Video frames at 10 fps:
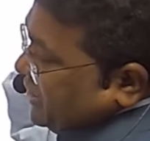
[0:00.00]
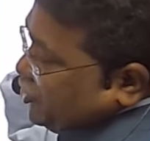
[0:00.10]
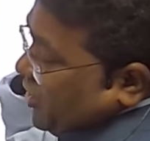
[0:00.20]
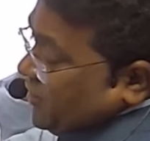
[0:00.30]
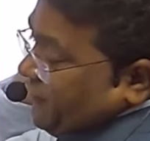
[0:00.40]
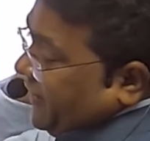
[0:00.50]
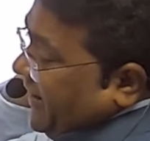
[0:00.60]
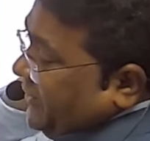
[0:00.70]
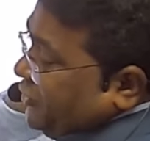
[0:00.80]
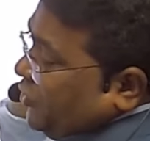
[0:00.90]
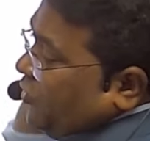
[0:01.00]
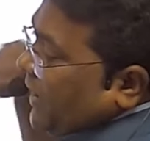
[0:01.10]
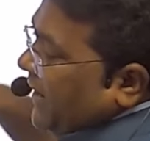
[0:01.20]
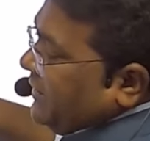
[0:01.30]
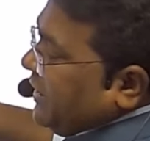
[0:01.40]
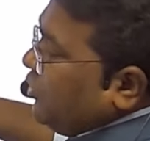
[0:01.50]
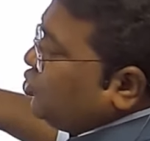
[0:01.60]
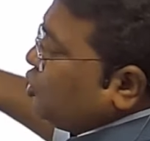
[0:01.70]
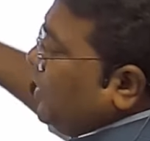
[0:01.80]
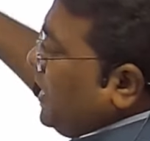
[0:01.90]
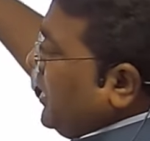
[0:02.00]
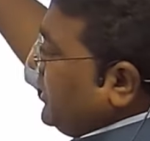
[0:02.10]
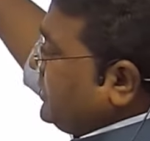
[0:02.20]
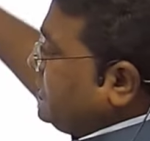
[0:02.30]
Geography and You, and down to Earth.